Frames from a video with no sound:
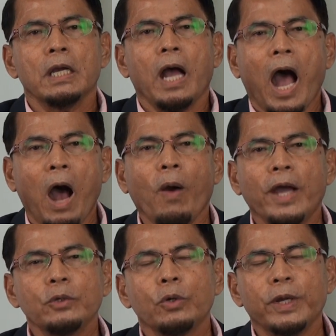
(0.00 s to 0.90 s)
how are
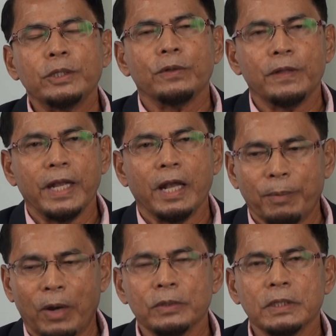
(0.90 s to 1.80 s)
you going to think
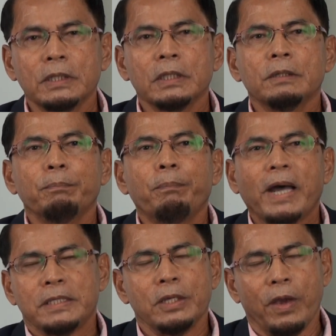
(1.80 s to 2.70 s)
about
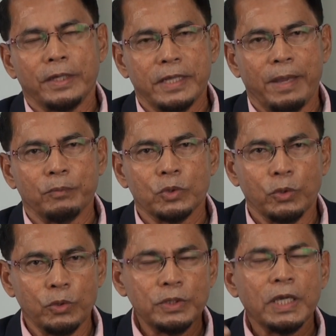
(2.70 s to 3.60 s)
passing your exam? So
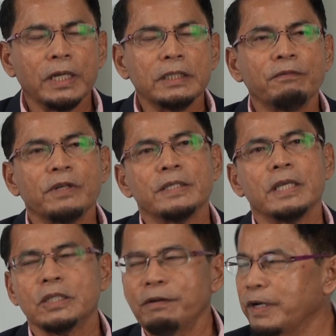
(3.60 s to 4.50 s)
using creative
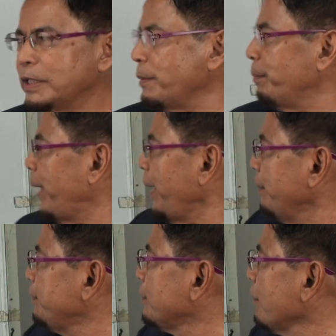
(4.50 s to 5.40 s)
visualization, very simple.
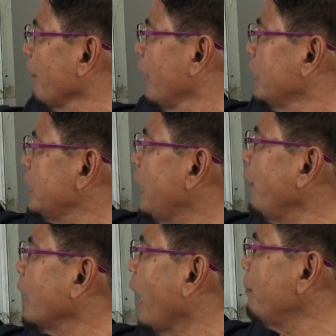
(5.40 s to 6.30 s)
Sit down in a calm